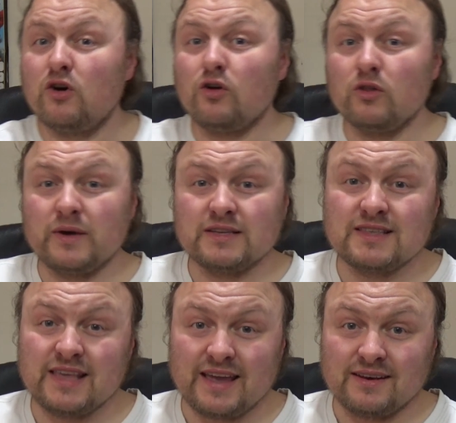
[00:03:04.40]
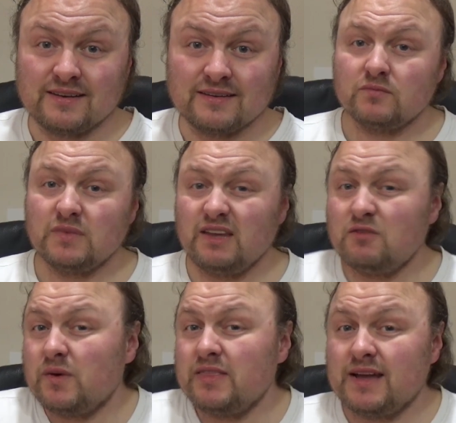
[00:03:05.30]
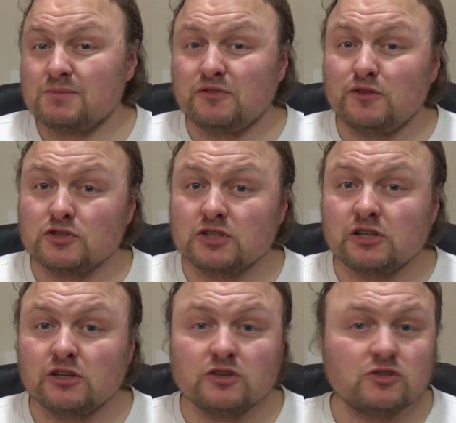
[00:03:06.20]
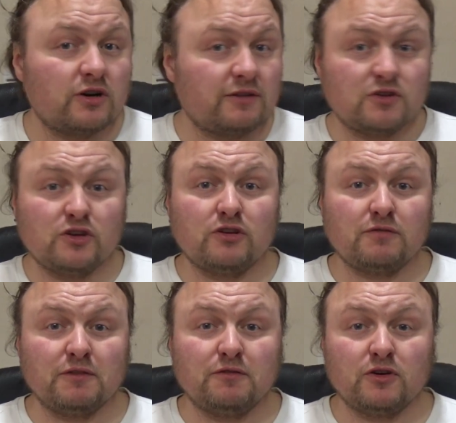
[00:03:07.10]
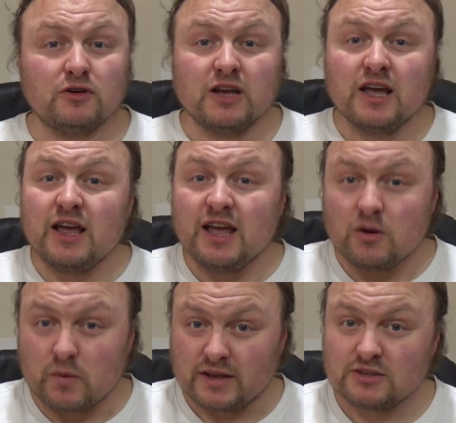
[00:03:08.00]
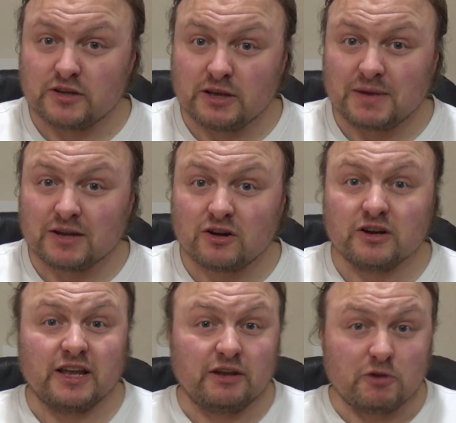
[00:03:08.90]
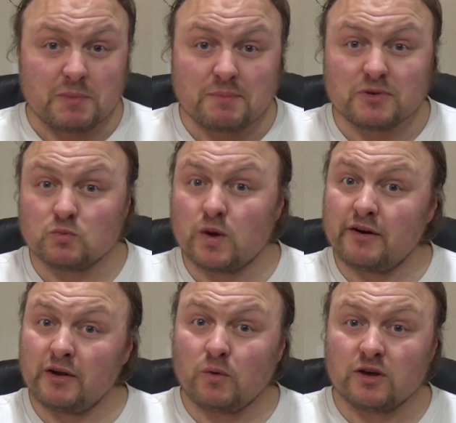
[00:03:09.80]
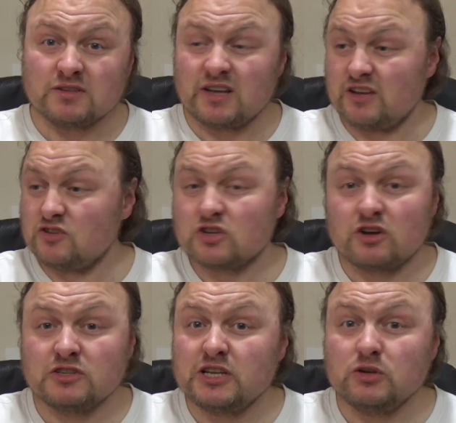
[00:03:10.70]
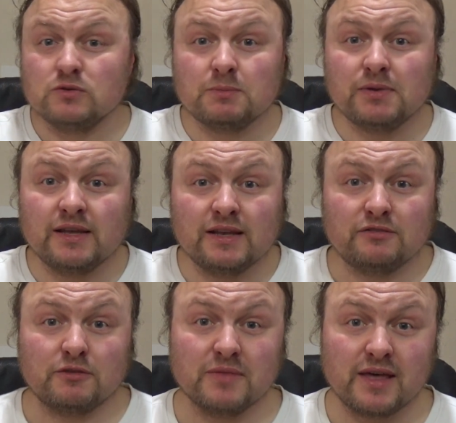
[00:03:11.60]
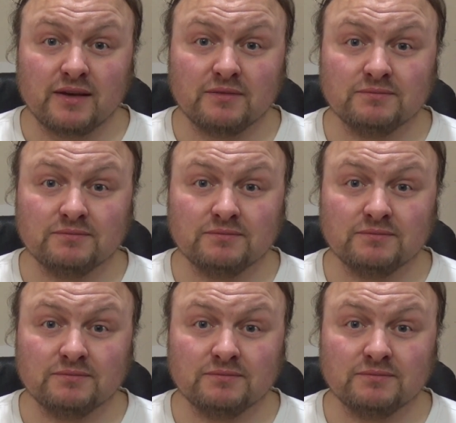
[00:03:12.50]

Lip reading: all the way to the end. Even when the app's forced to close or I've turned off the phone, when I turn it back on, it remembers where it was and just continues the playlist from there.